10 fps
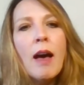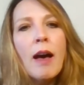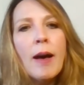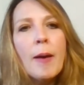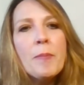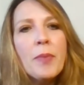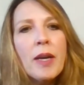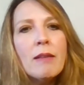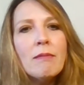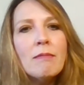
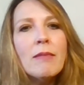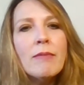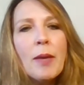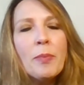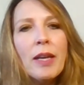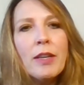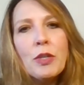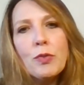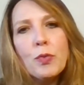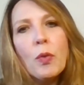But they play a
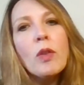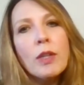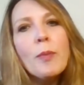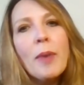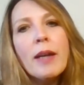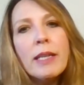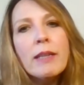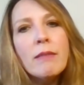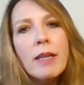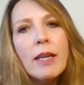huge role in our
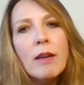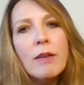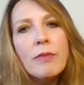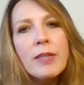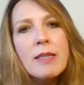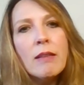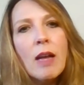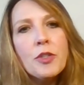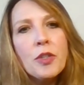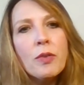body and our
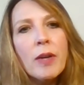physiological